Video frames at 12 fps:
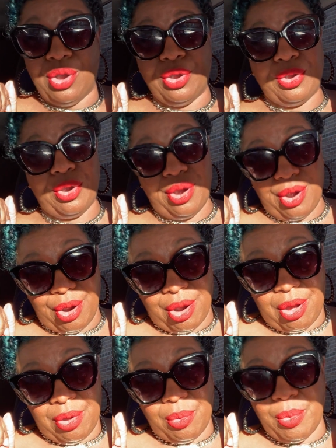
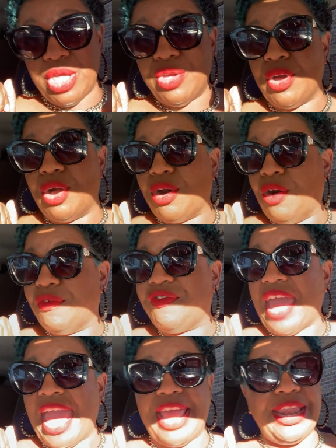girl, where you gonna go
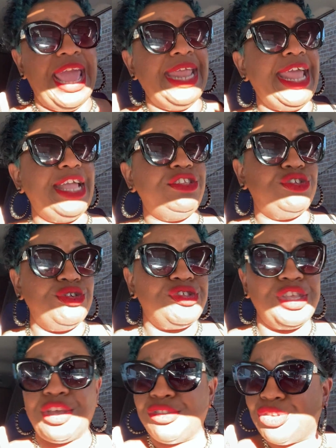find? And they
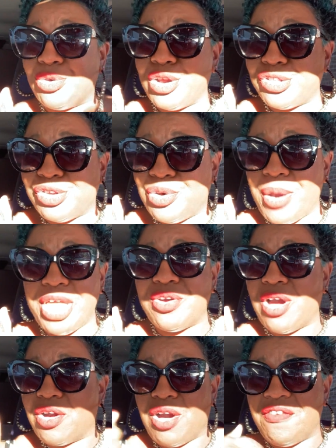Juicy Couture too, where you
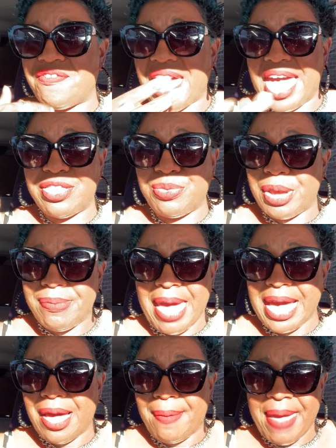gonna go find three
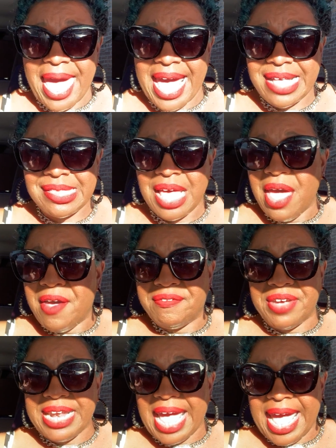makeup bags
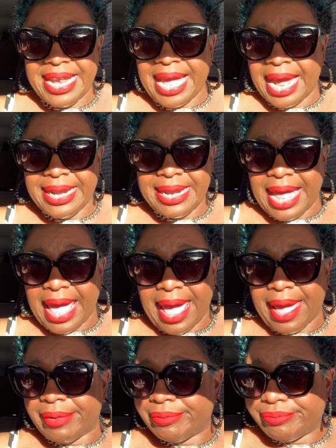for nine ninety
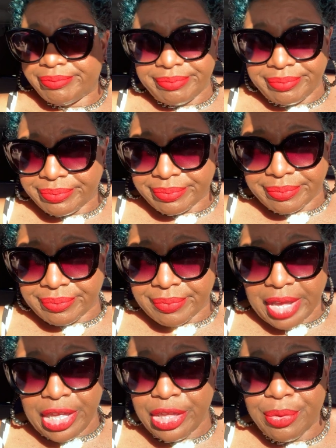nine?
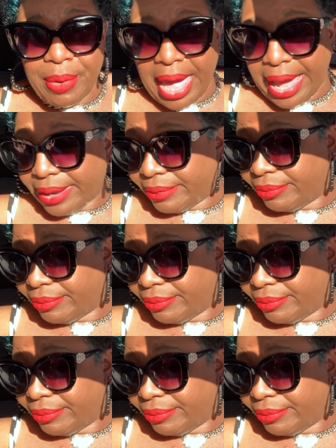You ain't.